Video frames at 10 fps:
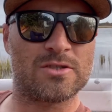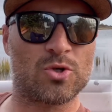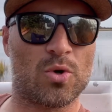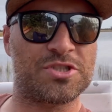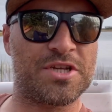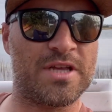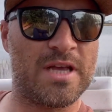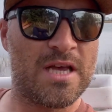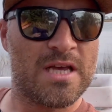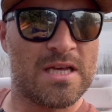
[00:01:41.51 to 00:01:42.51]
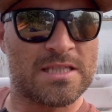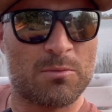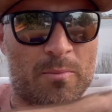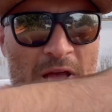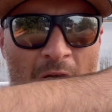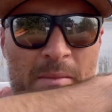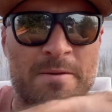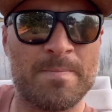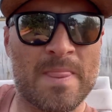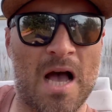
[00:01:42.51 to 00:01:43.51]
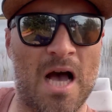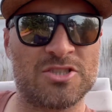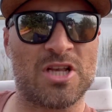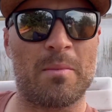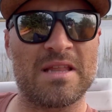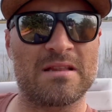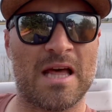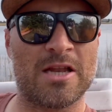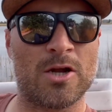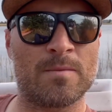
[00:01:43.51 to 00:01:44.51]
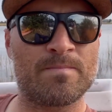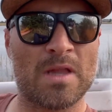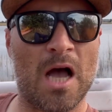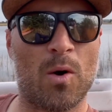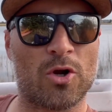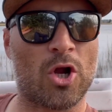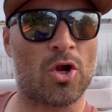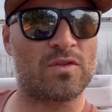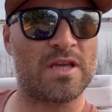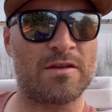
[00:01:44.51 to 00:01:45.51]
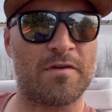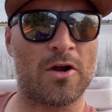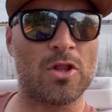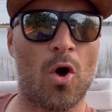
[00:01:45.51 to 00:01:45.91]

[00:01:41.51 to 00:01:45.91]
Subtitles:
Georgie, somewhere behind me. Just coming to the inlet here. We're currently very low